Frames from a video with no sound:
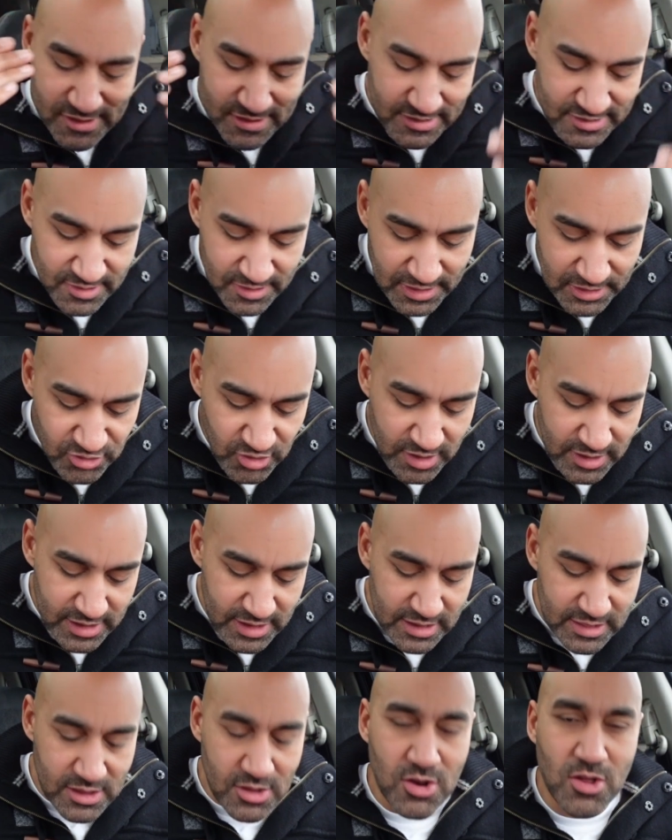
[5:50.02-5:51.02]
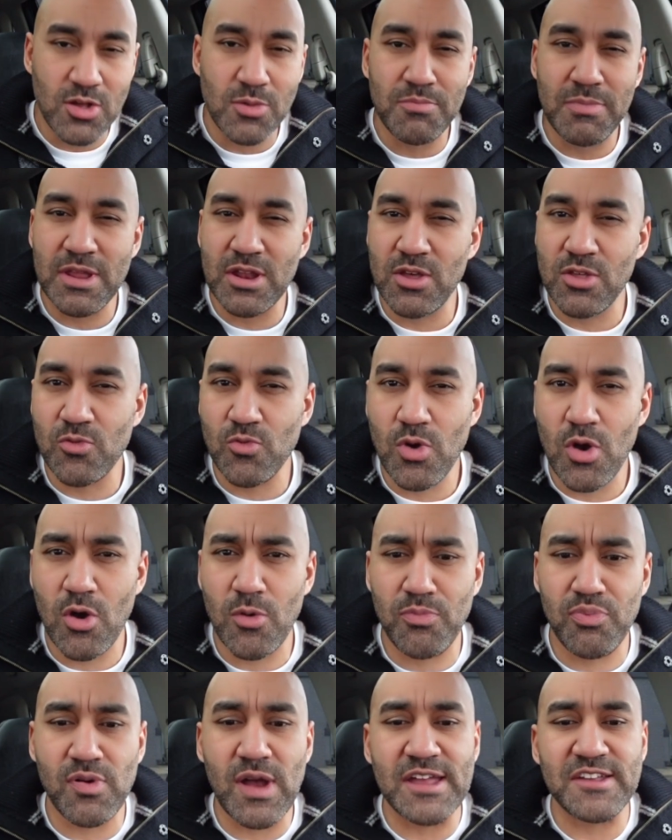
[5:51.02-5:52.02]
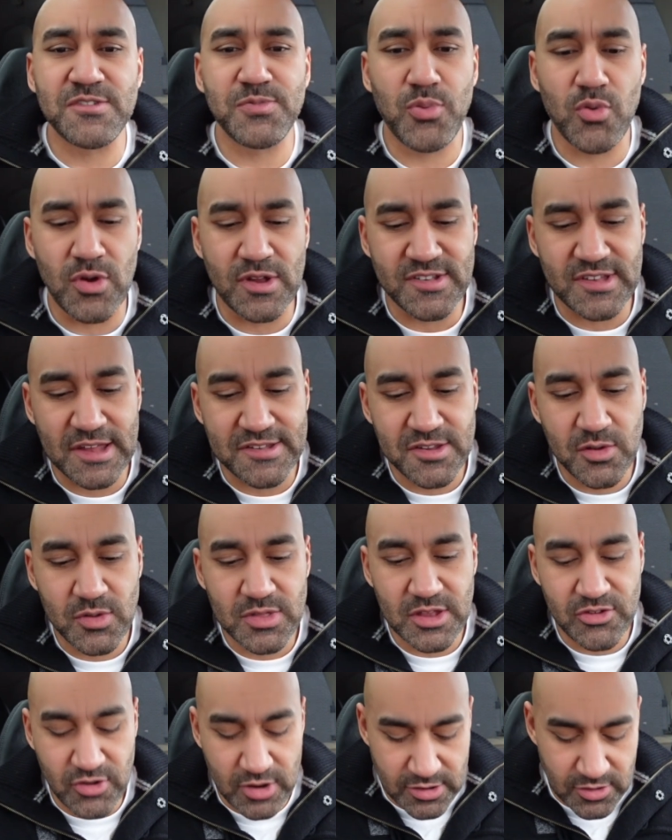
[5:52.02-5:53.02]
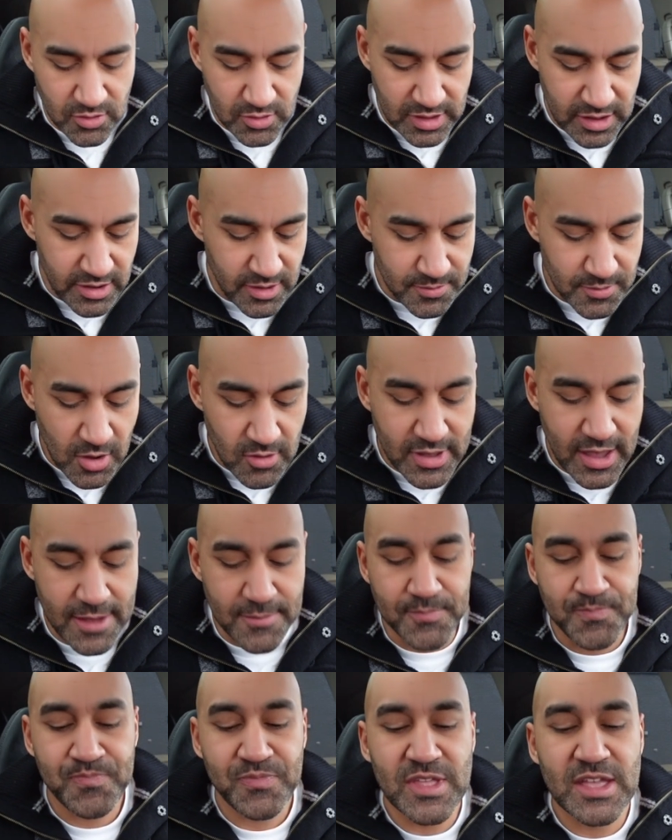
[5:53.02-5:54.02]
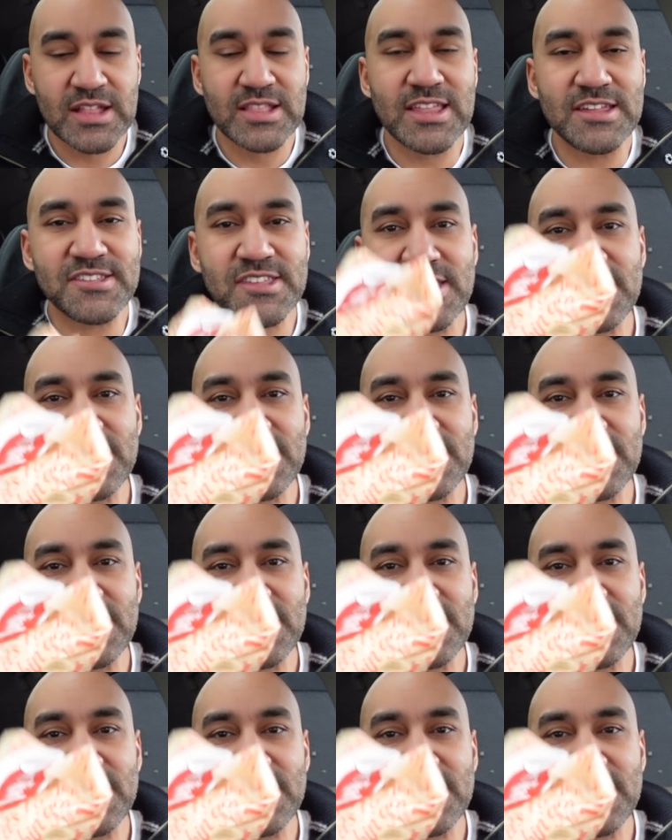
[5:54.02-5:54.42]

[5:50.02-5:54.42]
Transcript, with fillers: so they try and get a little middle of the road price points. I see what they're trying to do here. Okay, let's